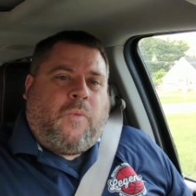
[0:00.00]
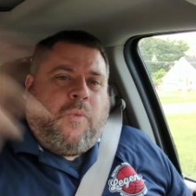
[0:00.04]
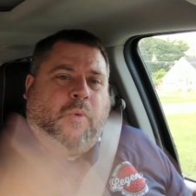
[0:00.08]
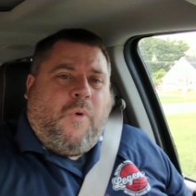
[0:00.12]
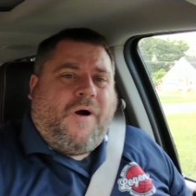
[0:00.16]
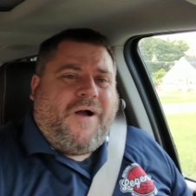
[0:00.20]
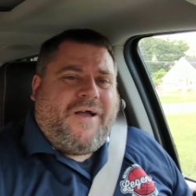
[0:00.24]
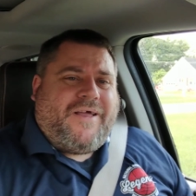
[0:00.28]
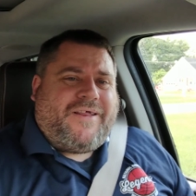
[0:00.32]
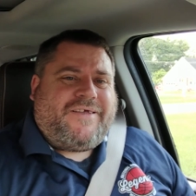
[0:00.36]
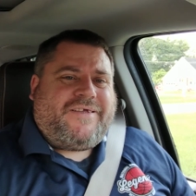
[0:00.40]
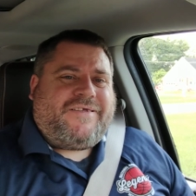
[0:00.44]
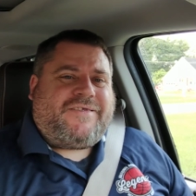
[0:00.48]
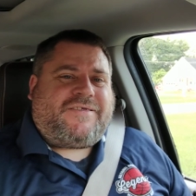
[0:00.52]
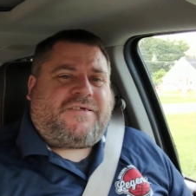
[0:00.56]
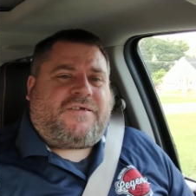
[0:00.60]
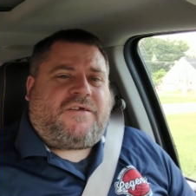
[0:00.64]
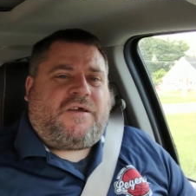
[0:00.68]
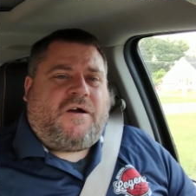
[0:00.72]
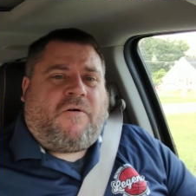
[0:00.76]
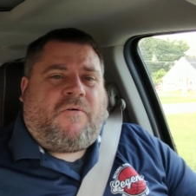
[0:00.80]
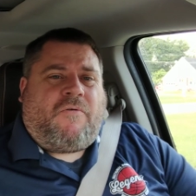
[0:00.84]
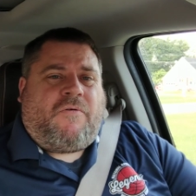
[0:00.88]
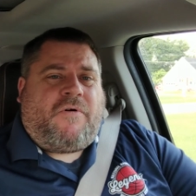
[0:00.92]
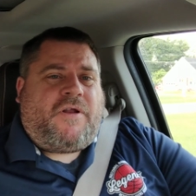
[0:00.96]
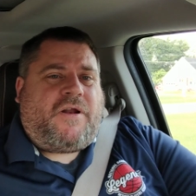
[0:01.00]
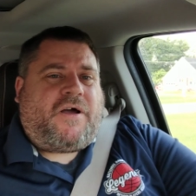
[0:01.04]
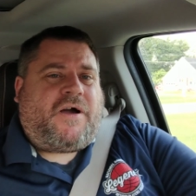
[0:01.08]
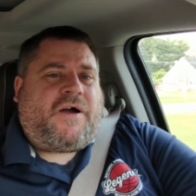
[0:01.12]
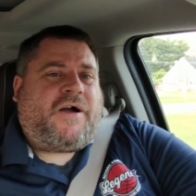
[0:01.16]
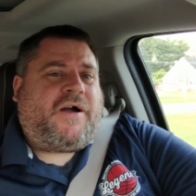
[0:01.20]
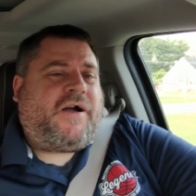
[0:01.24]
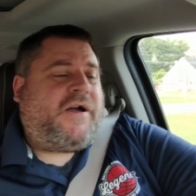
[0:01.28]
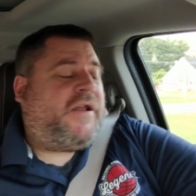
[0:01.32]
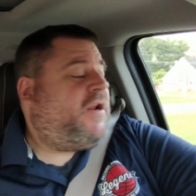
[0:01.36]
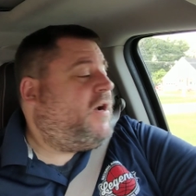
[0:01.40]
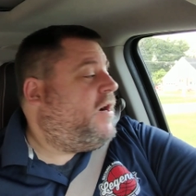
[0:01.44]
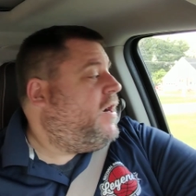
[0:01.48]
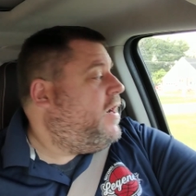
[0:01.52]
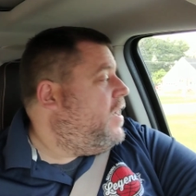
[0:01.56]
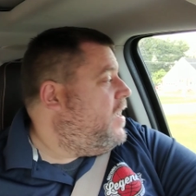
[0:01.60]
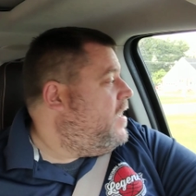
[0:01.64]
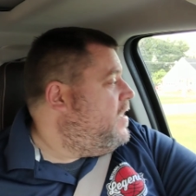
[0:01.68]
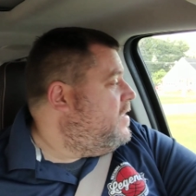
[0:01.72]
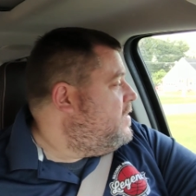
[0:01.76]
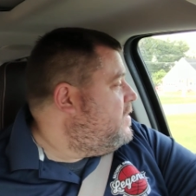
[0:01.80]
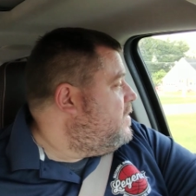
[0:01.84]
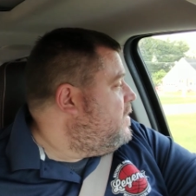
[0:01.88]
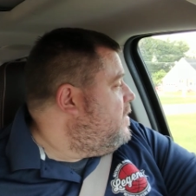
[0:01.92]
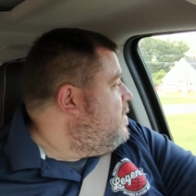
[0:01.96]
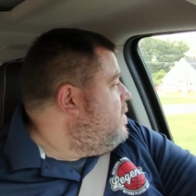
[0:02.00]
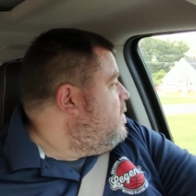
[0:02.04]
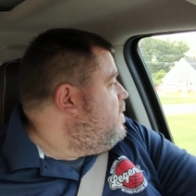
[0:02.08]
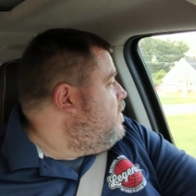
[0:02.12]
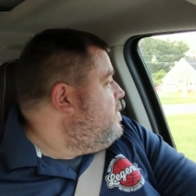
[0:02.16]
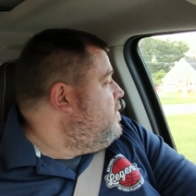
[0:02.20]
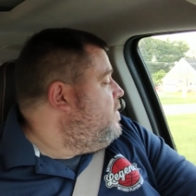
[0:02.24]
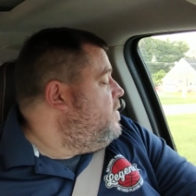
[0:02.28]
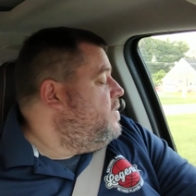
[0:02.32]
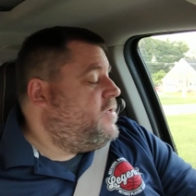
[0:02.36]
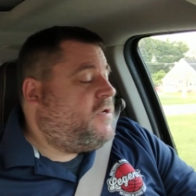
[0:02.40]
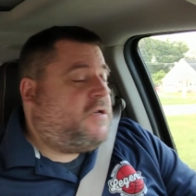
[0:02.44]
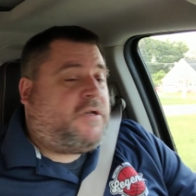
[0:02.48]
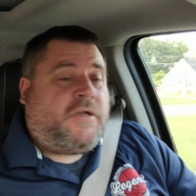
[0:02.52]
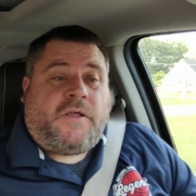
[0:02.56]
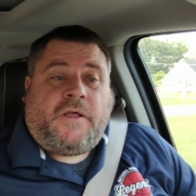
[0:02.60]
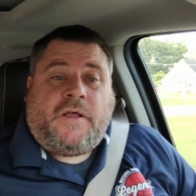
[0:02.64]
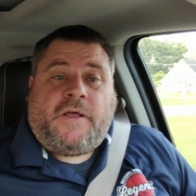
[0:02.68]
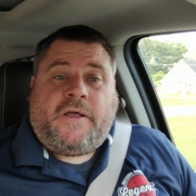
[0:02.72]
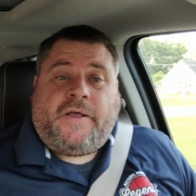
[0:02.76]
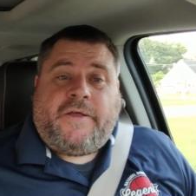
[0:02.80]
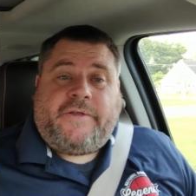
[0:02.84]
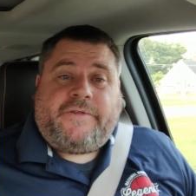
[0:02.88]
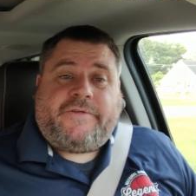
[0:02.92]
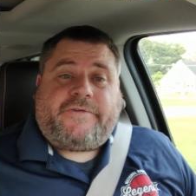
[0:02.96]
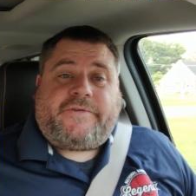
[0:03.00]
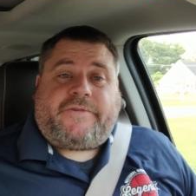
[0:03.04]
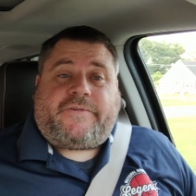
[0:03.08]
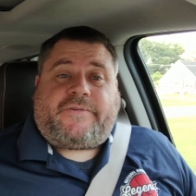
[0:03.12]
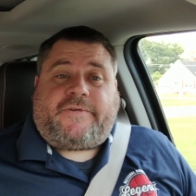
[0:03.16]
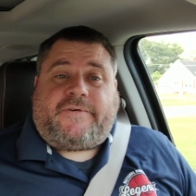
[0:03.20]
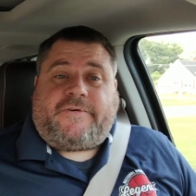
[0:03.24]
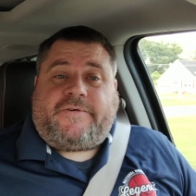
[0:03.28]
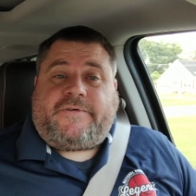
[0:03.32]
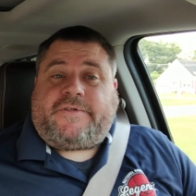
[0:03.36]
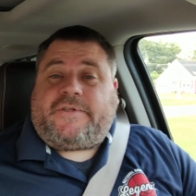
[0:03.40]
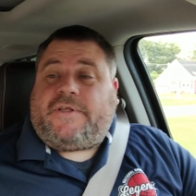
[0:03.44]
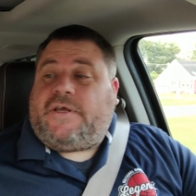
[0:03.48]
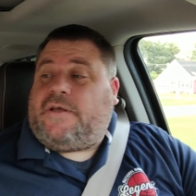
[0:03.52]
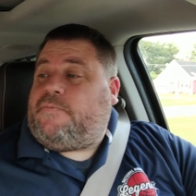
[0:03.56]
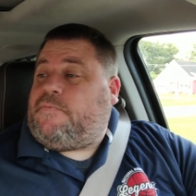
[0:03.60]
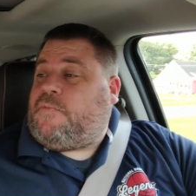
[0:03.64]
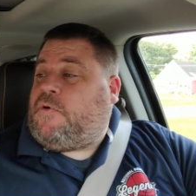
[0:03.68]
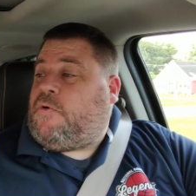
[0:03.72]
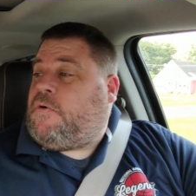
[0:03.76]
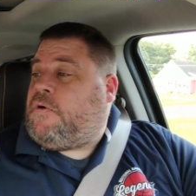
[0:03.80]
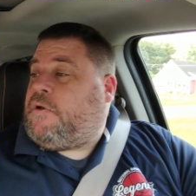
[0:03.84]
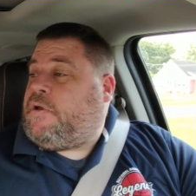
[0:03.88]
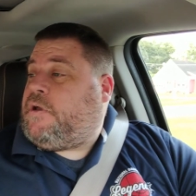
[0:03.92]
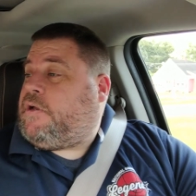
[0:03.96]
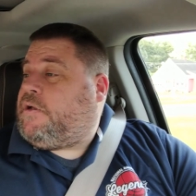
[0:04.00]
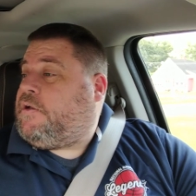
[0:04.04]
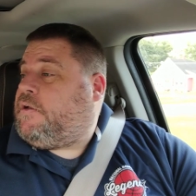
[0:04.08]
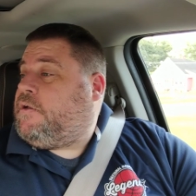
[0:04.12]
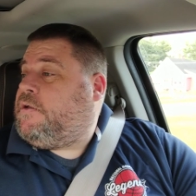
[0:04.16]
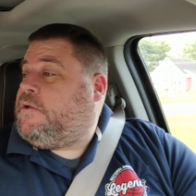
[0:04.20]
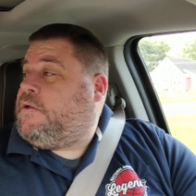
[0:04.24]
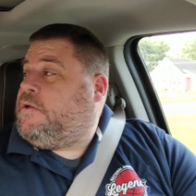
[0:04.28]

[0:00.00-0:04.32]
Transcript: What is going on, hustlers? It's Thursday morning.